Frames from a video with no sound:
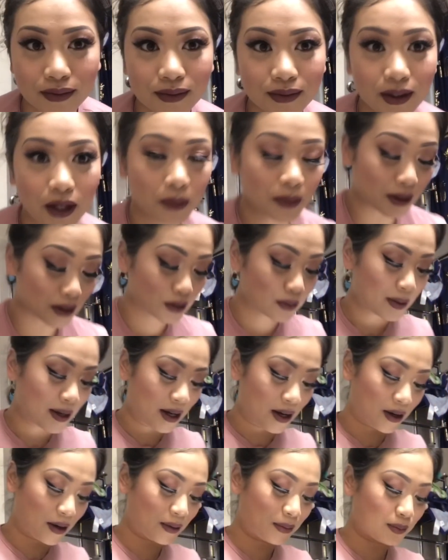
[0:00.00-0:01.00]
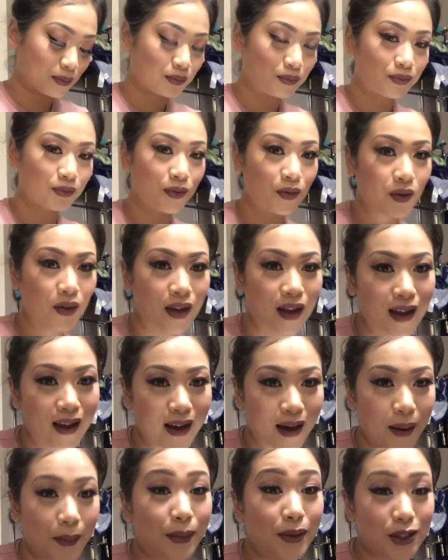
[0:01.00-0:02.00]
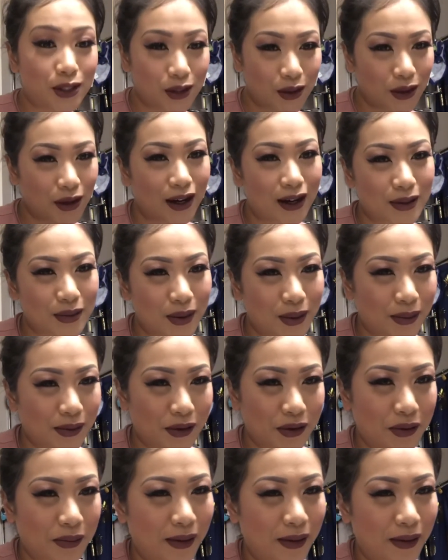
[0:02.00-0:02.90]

Now I'm gonna do my hair. I'm gonna show you guys what I'm doing